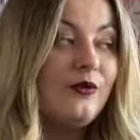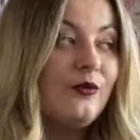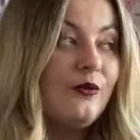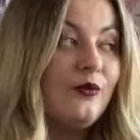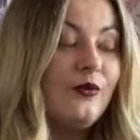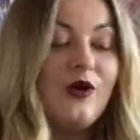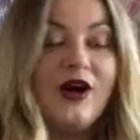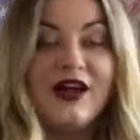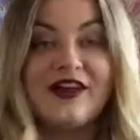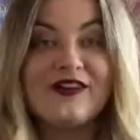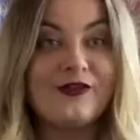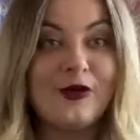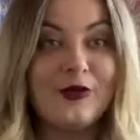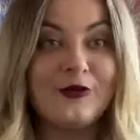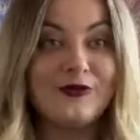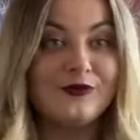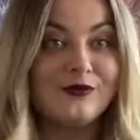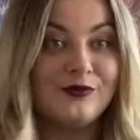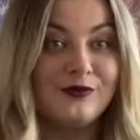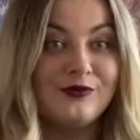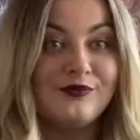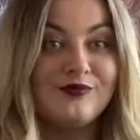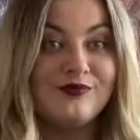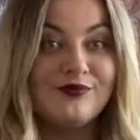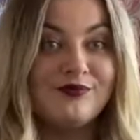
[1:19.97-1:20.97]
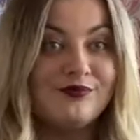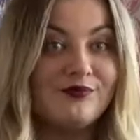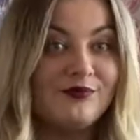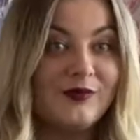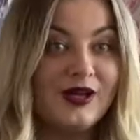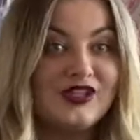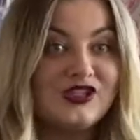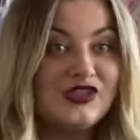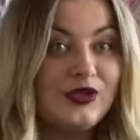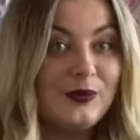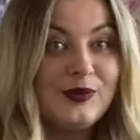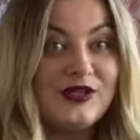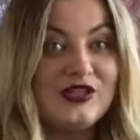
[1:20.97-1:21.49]
what I got from my
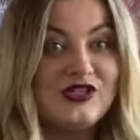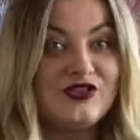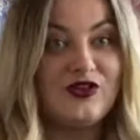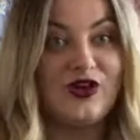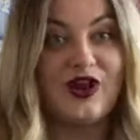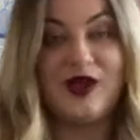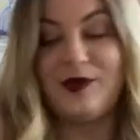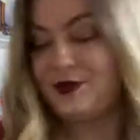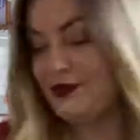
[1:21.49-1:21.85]
shopping trip.